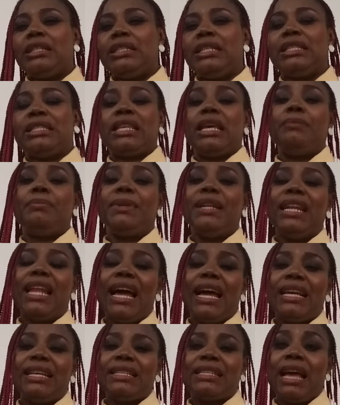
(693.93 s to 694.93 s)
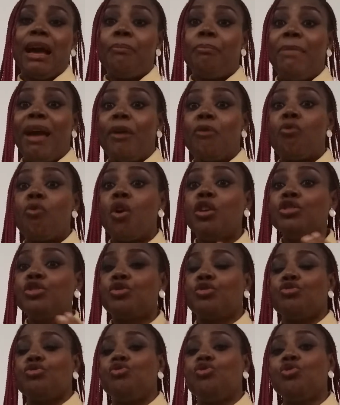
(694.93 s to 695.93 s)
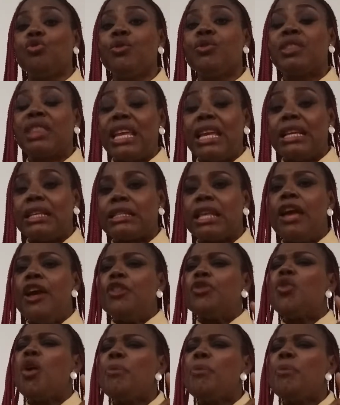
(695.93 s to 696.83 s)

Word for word: destabilized and might want to do things,